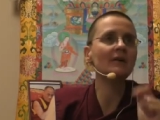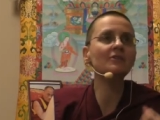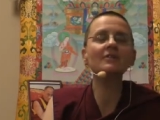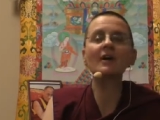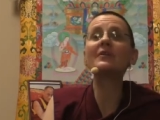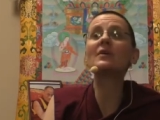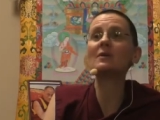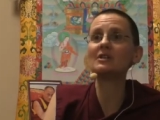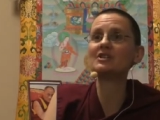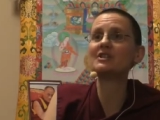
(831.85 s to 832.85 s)
and another
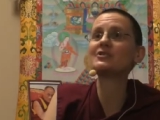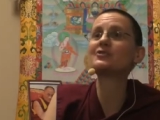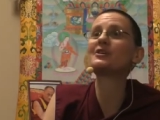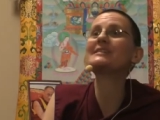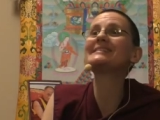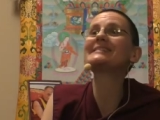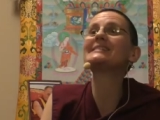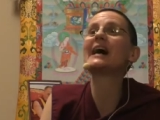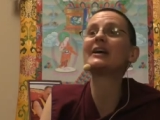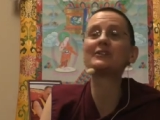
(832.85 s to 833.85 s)
question is, for
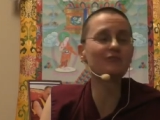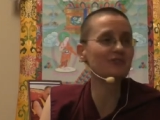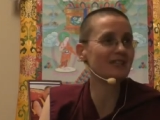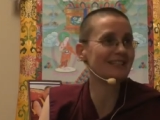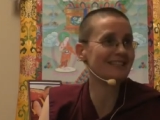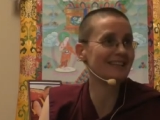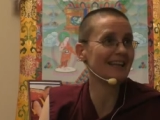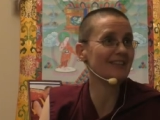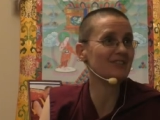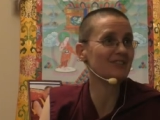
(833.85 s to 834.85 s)
instance, artificial
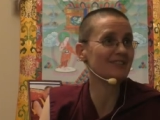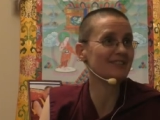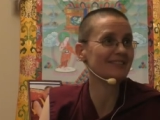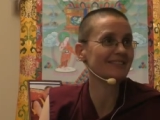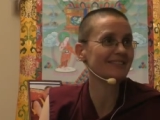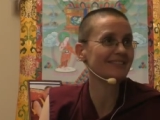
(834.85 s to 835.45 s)
intelligence,